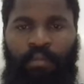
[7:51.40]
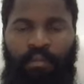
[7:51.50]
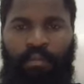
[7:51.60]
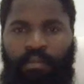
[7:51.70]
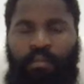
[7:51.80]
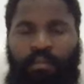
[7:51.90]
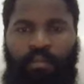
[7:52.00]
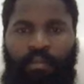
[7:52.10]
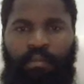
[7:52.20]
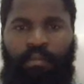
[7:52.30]

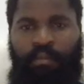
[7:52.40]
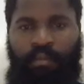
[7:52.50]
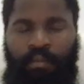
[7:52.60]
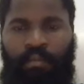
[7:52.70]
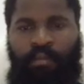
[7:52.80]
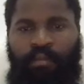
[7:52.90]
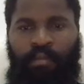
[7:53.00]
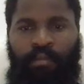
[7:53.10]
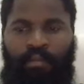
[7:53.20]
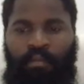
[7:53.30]

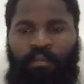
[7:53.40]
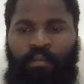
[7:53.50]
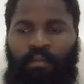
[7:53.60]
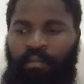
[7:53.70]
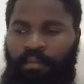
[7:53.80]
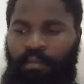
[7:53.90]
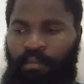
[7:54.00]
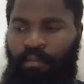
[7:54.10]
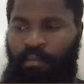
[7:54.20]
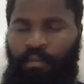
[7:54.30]

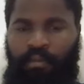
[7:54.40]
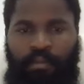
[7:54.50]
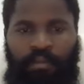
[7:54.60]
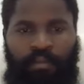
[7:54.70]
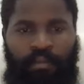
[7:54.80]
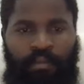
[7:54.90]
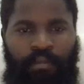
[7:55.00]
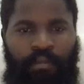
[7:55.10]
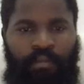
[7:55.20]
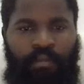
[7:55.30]

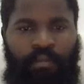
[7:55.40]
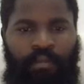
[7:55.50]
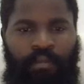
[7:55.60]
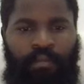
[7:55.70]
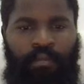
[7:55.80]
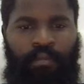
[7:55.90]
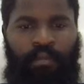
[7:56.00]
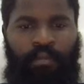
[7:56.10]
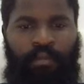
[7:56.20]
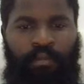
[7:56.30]

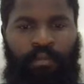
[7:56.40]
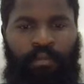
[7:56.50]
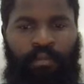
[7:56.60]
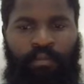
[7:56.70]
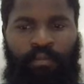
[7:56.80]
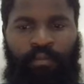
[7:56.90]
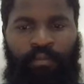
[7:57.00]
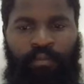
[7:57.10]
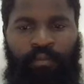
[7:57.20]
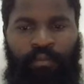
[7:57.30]

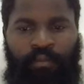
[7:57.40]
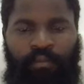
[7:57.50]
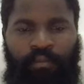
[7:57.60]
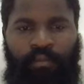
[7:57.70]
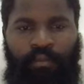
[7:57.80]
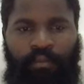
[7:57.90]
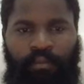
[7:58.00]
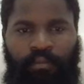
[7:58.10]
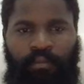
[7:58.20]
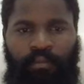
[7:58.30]

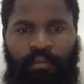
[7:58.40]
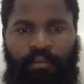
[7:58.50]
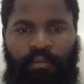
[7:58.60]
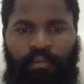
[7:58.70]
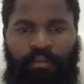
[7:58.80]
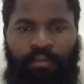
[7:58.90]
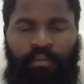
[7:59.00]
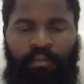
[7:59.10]
[no speech]